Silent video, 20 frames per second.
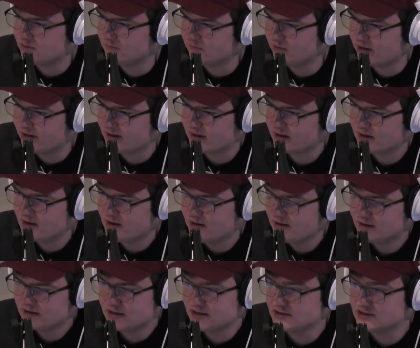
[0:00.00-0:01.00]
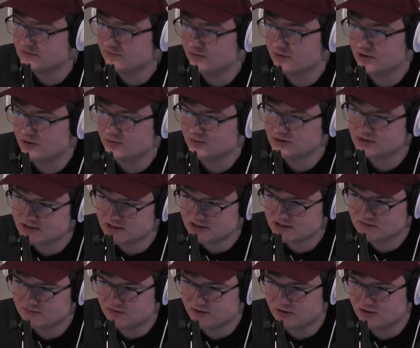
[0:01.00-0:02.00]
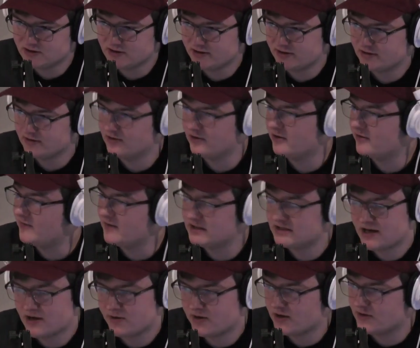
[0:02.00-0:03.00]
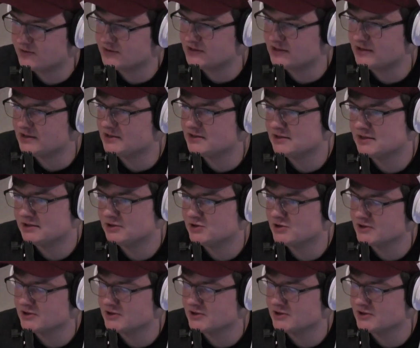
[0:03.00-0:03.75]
like kids from Stittsville that are in the townhouses and just